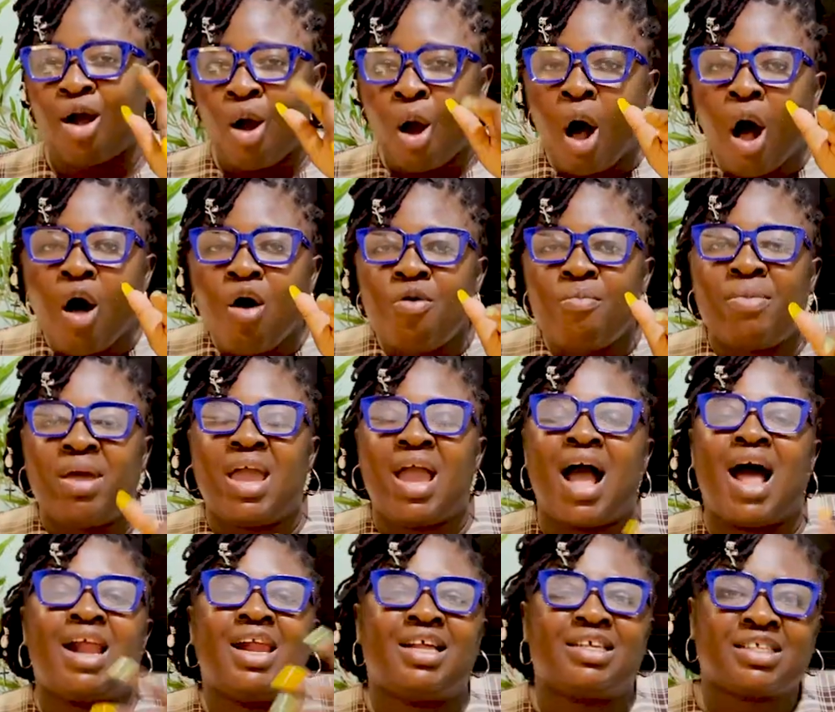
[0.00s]
Call me
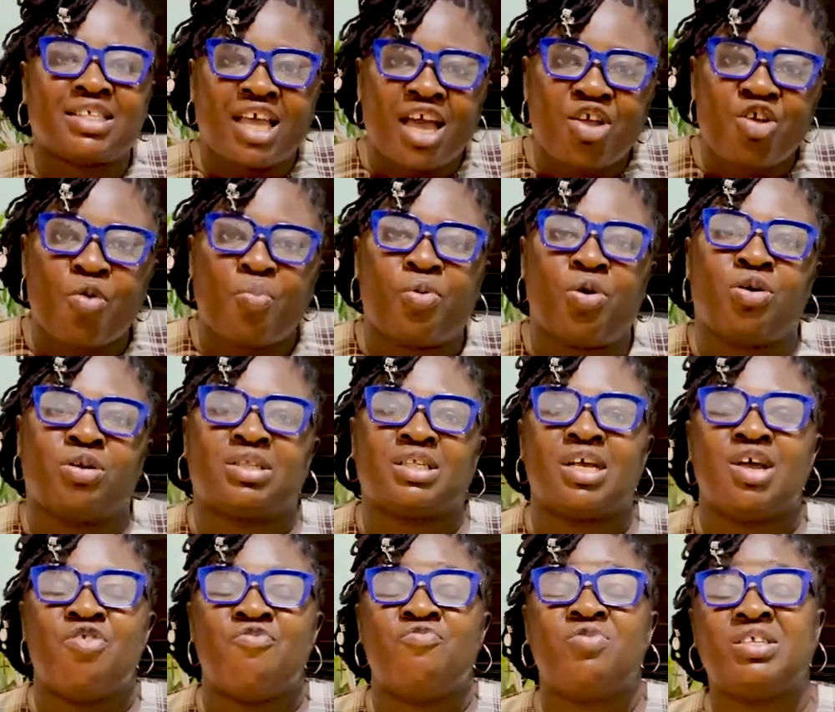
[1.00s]
and let's get your plots
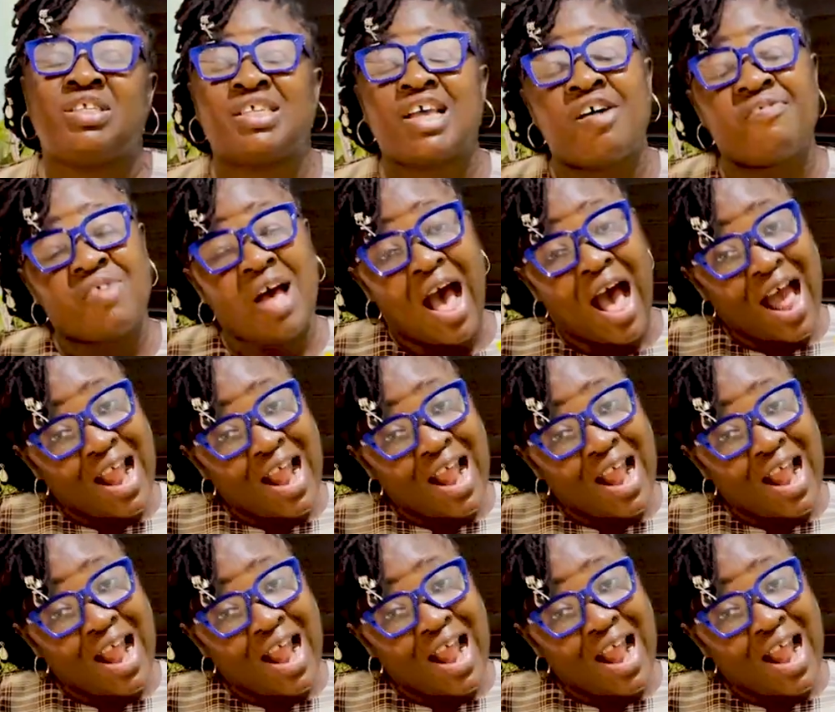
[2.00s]
reserved